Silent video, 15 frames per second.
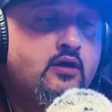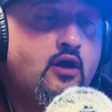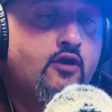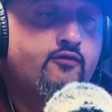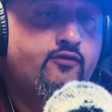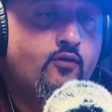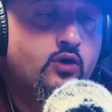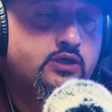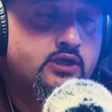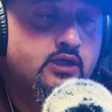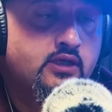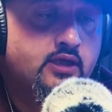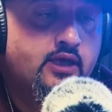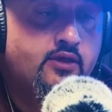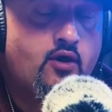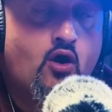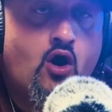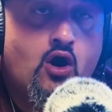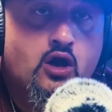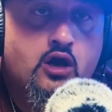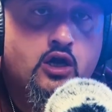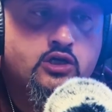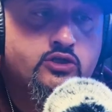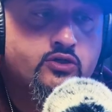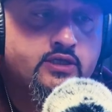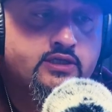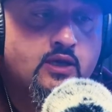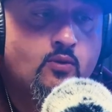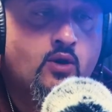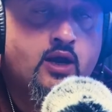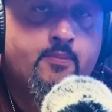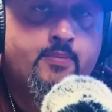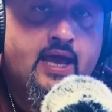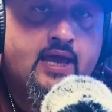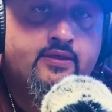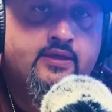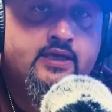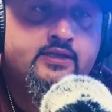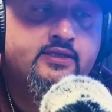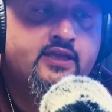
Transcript: Unfortunately, there are countries that want to ban these.